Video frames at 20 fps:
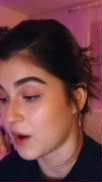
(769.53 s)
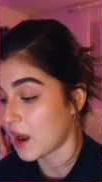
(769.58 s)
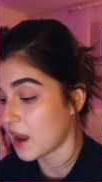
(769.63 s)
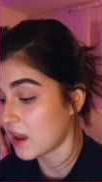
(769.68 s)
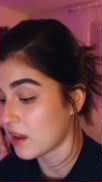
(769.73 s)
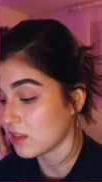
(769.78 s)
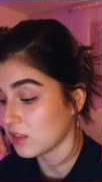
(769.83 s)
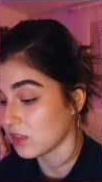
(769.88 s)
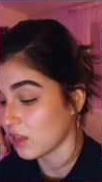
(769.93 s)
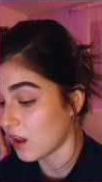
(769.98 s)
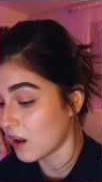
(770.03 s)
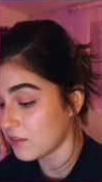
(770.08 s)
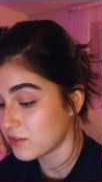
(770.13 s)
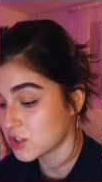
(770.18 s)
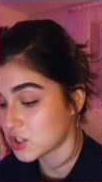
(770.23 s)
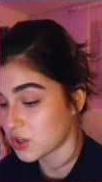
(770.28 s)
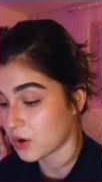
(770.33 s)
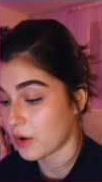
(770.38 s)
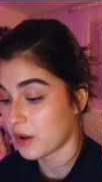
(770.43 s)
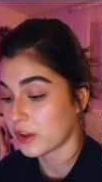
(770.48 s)
I love
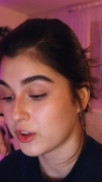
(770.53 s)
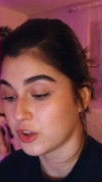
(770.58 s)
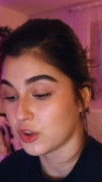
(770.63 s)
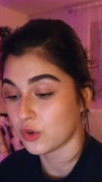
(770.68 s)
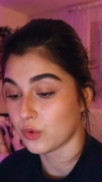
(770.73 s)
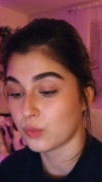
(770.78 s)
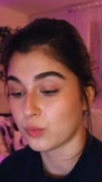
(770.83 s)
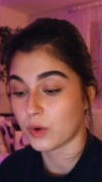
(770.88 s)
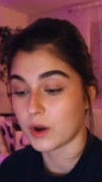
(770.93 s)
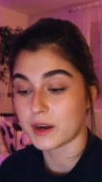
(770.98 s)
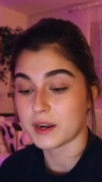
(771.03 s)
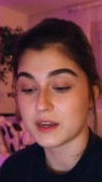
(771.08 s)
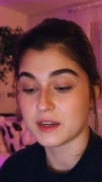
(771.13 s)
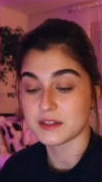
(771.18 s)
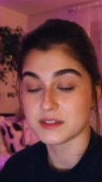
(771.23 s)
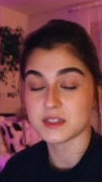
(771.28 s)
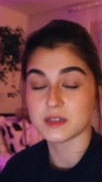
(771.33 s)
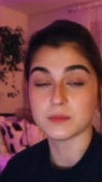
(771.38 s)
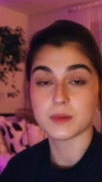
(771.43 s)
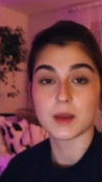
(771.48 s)
showing you what
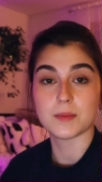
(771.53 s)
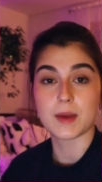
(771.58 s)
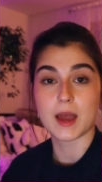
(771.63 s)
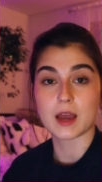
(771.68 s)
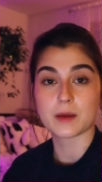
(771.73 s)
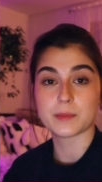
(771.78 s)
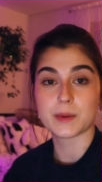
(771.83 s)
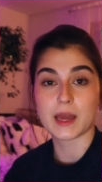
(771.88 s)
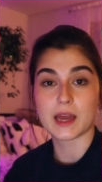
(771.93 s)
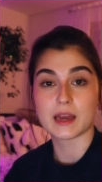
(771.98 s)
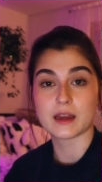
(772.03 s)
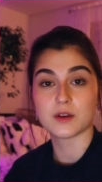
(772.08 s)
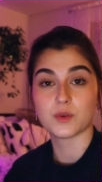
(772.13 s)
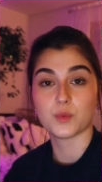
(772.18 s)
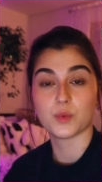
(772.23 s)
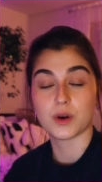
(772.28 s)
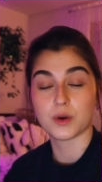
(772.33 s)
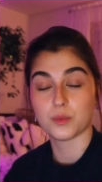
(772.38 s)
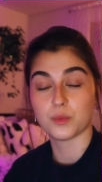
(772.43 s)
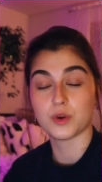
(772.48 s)
is in my backpack,
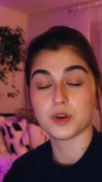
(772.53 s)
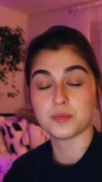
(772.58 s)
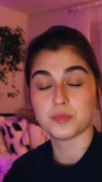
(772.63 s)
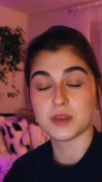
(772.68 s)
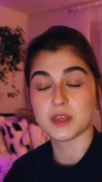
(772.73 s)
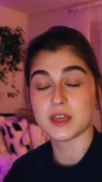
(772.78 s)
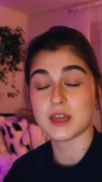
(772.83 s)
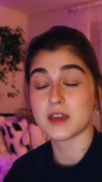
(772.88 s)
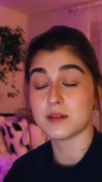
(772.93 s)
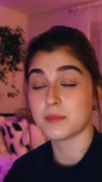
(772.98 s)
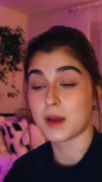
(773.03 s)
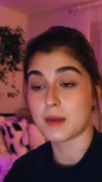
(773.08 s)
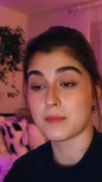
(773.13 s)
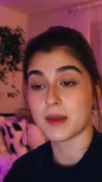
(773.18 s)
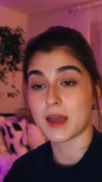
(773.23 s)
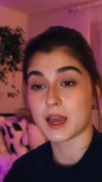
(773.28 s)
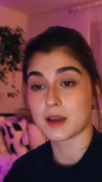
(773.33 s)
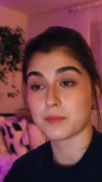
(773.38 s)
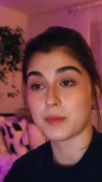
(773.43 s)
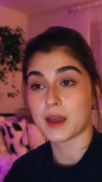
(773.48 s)
what would be in my
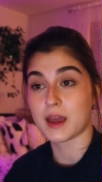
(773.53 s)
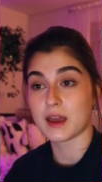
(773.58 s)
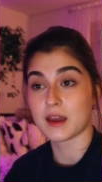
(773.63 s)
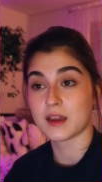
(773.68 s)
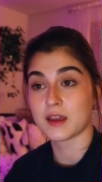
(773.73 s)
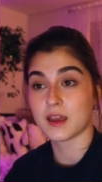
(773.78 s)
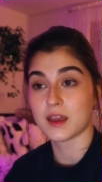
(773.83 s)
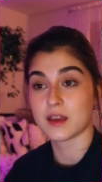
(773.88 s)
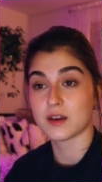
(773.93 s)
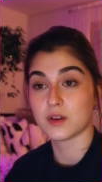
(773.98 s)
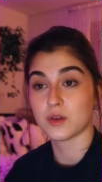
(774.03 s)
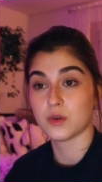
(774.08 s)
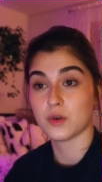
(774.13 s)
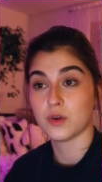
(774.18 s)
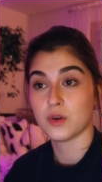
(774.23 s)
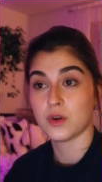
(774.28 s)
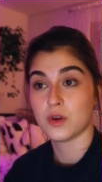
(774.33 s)
backpack, and